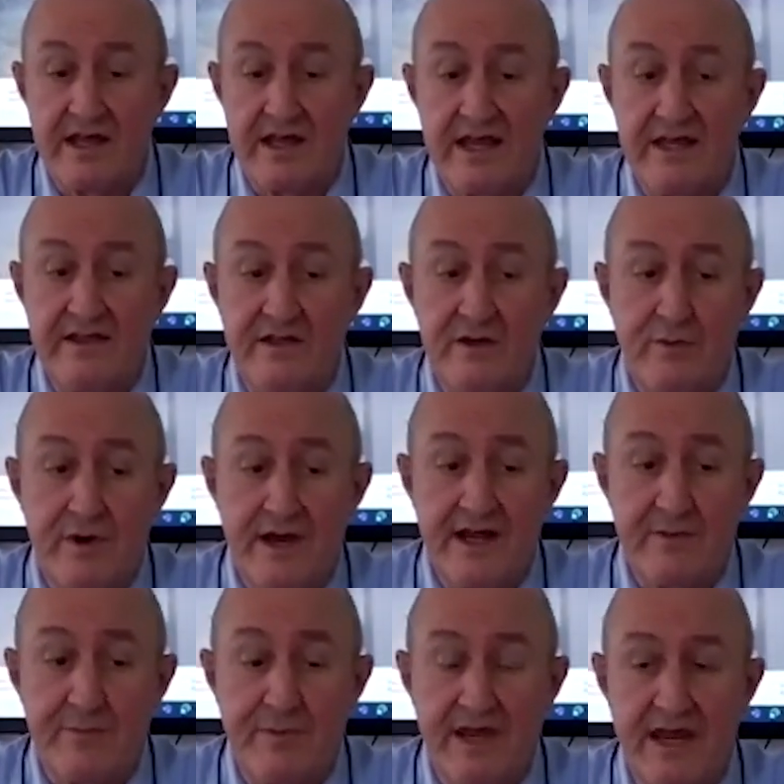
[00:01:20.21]
In the
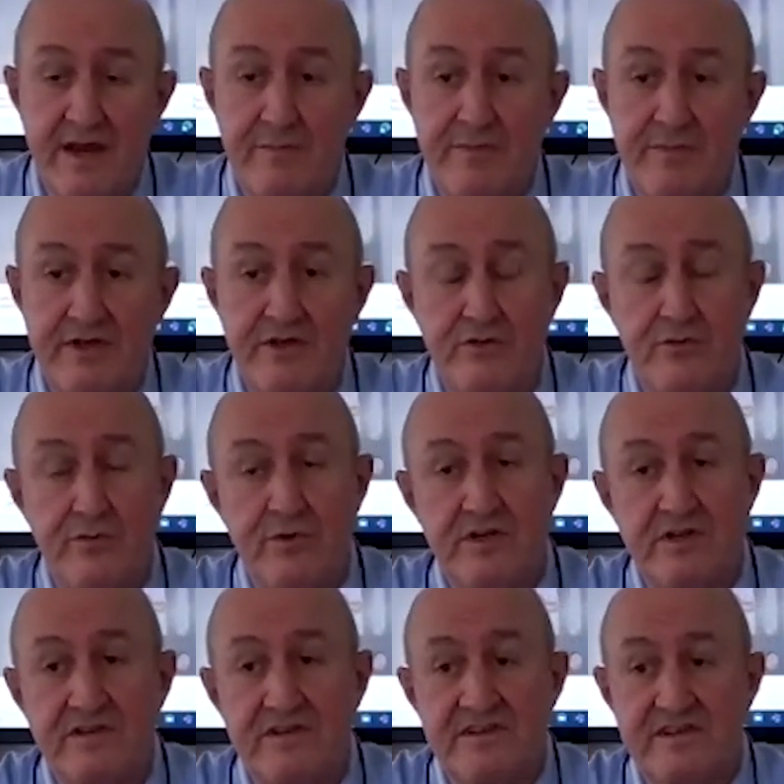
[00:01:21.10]
white paper, you
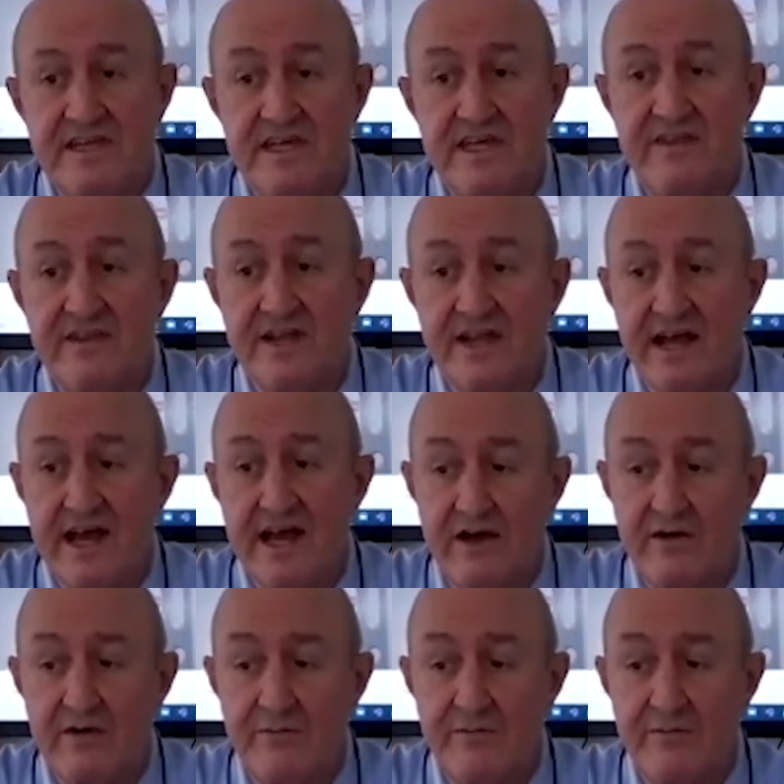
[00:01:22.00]
will see that
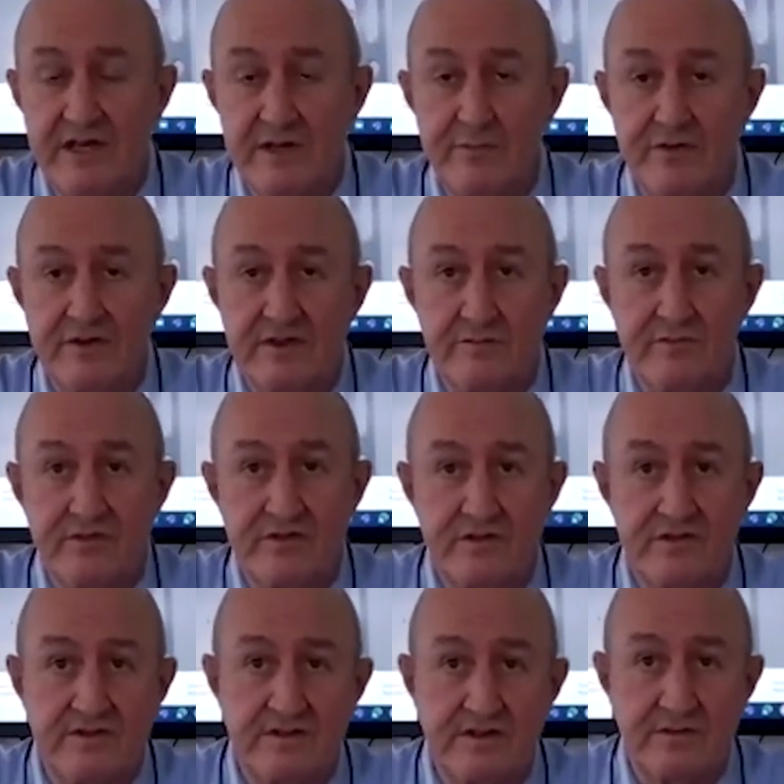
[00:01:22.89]
our mini prism
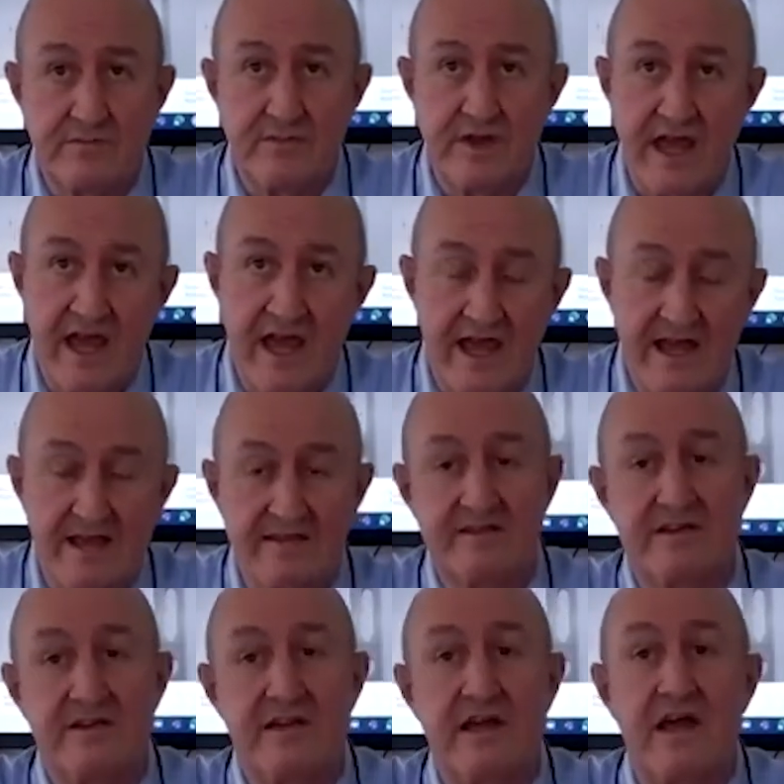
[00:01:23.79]
system has
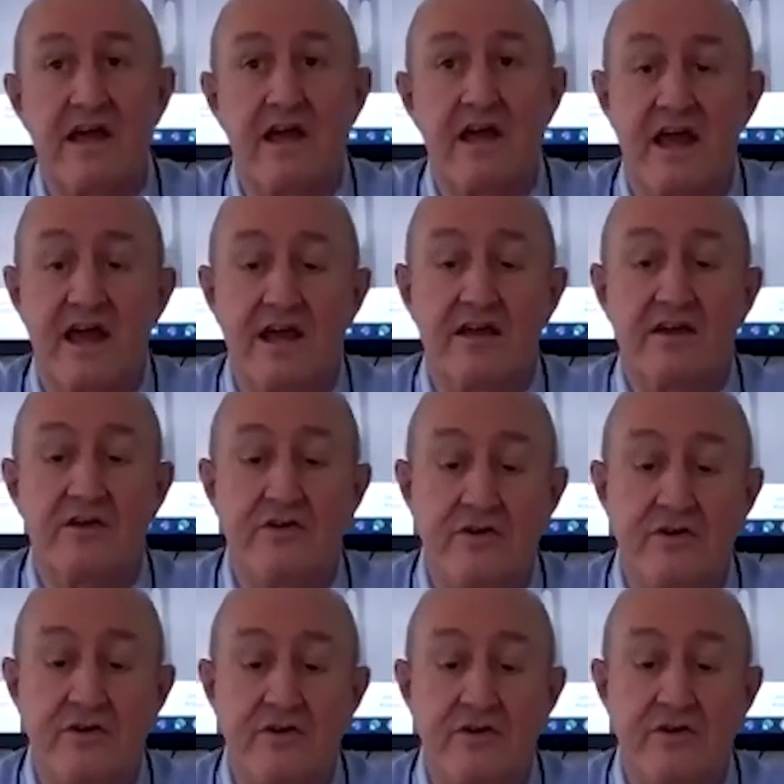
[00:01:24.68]
an
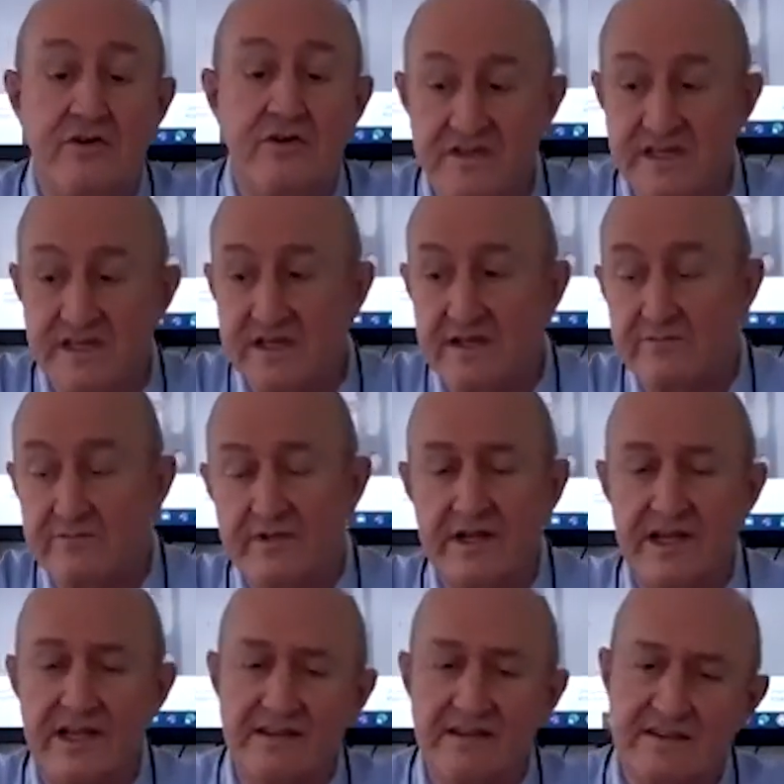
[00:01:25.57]
accuracy,
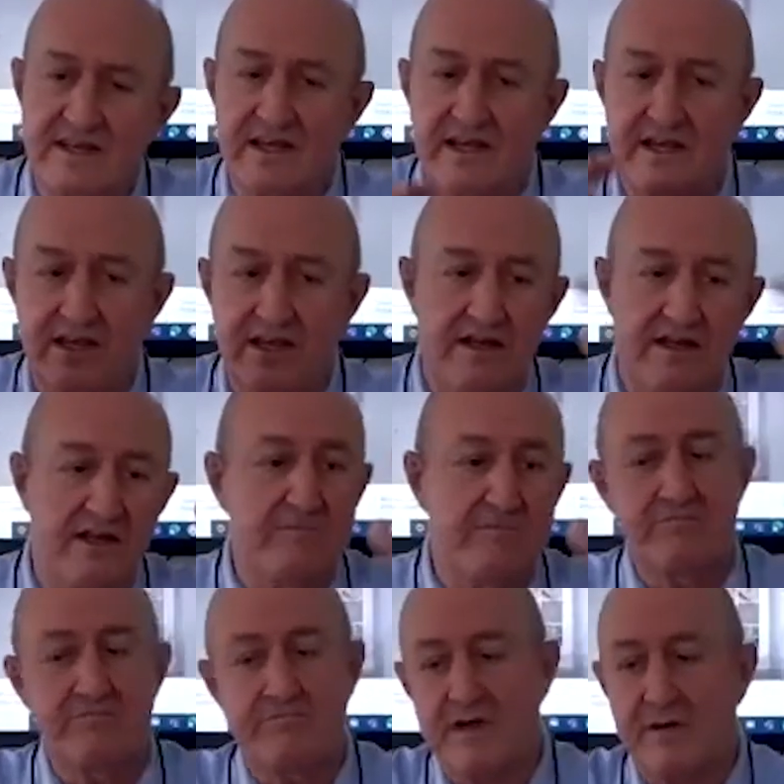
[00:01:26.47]
let's say in
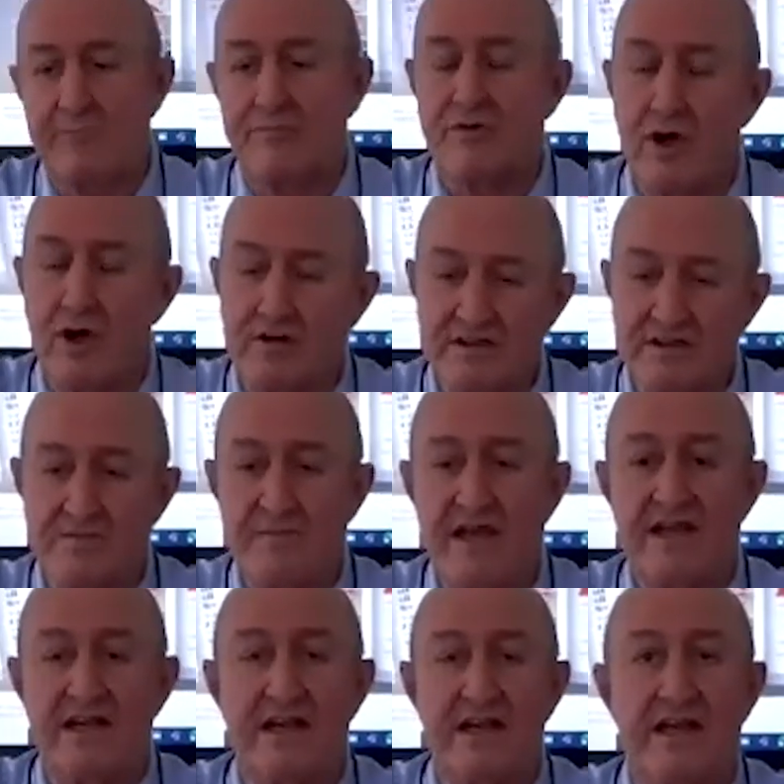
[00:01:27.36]

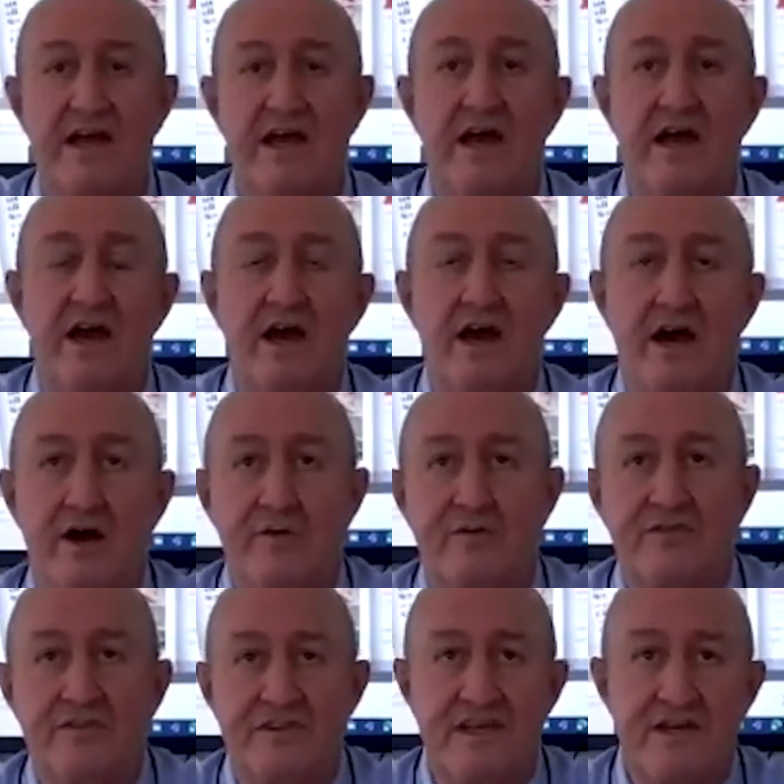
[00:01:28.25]
approximately of
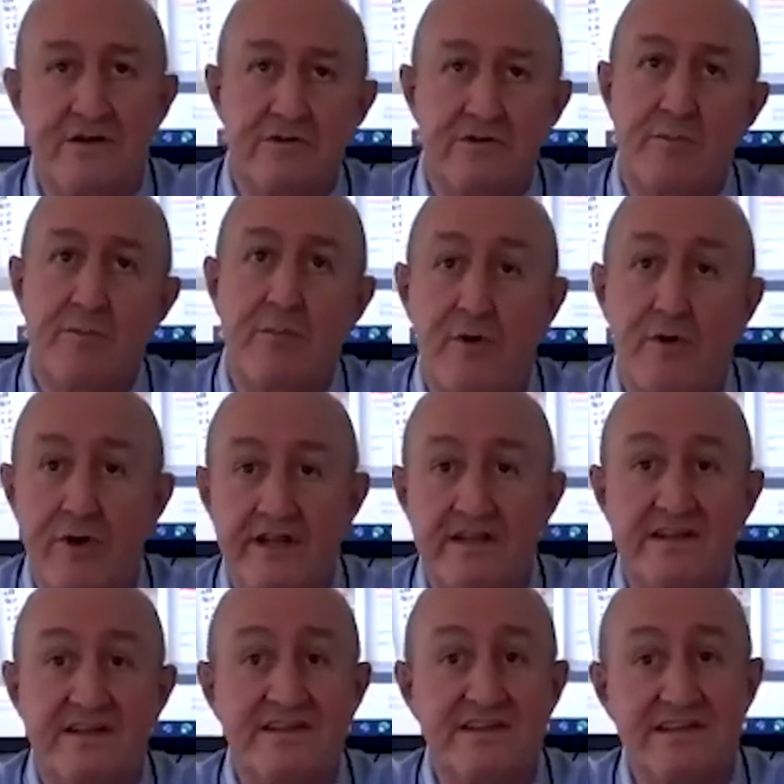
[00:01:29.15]

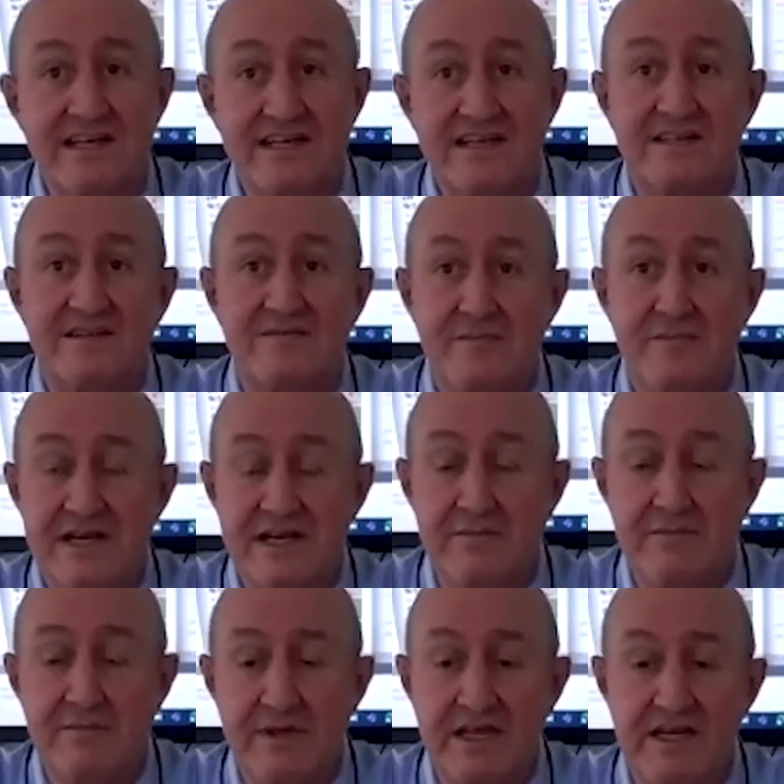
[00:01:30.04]
0.6
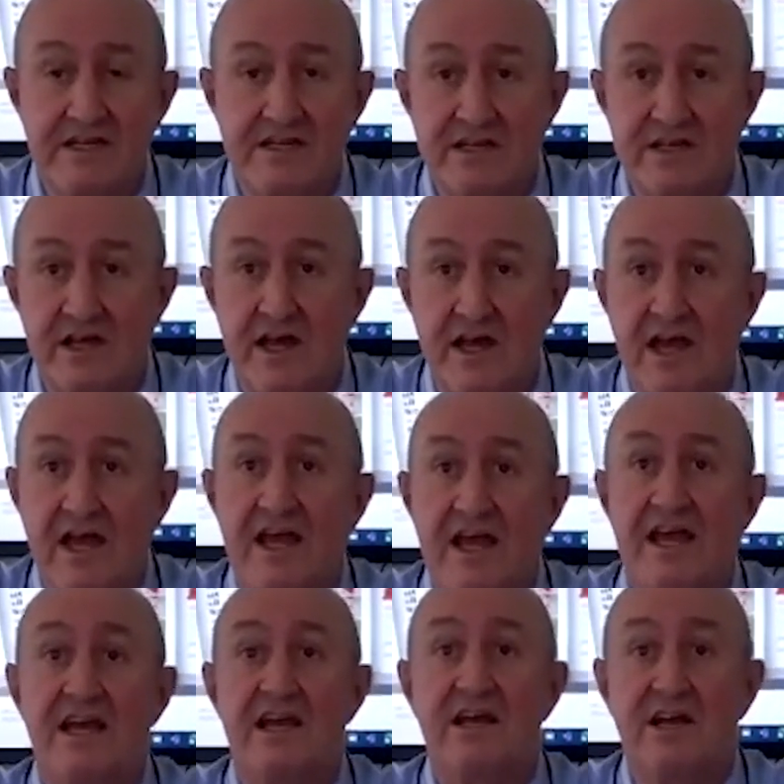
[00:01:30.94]
millimeter,
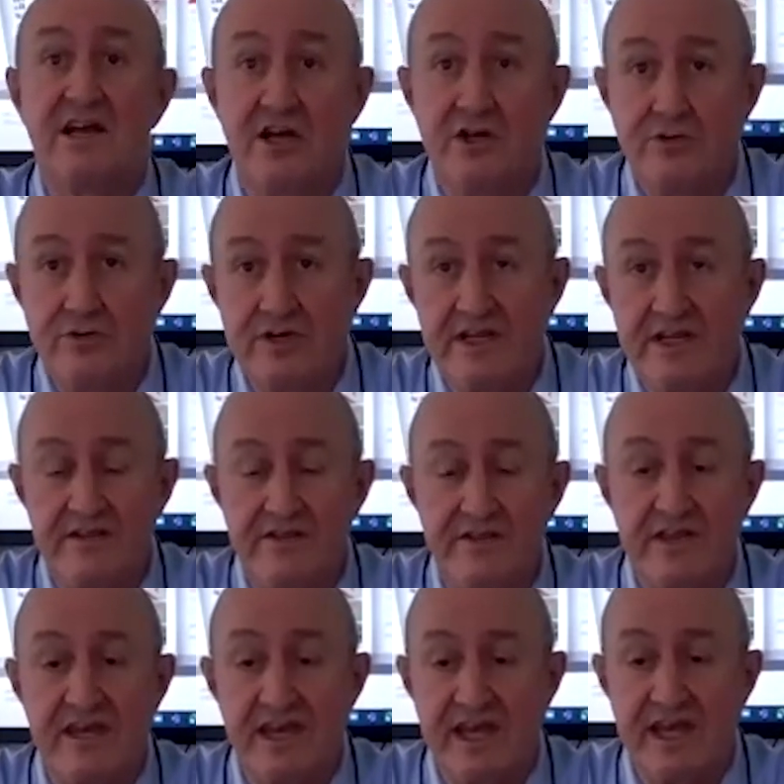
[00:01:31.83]
including
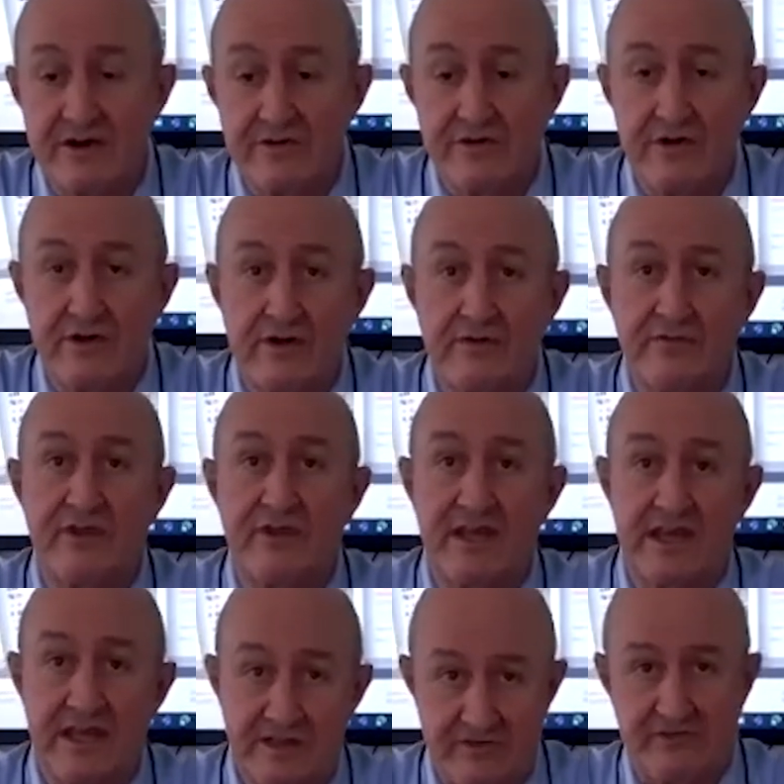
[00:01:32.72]
the error of the
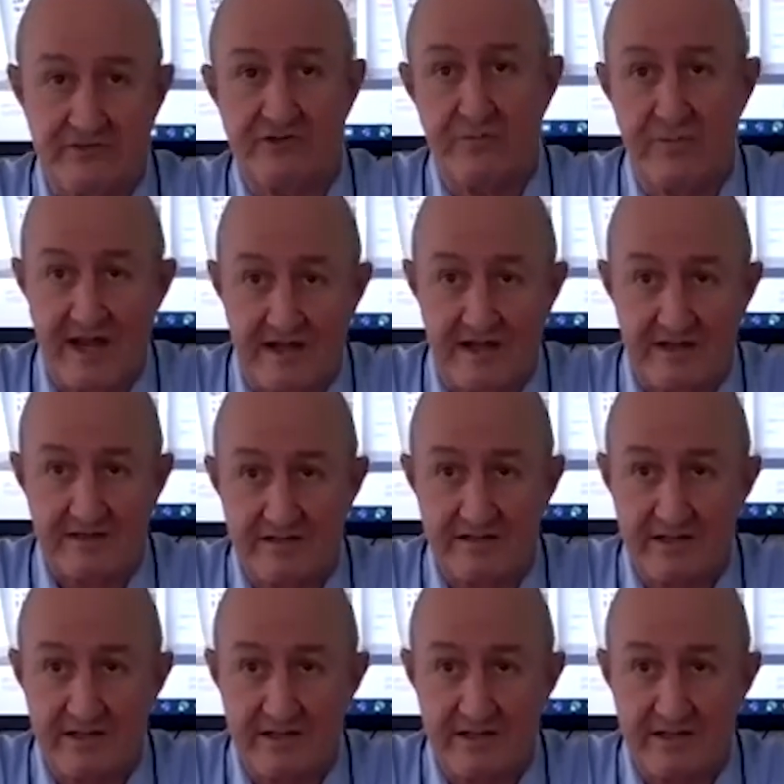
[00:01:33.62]
instrument.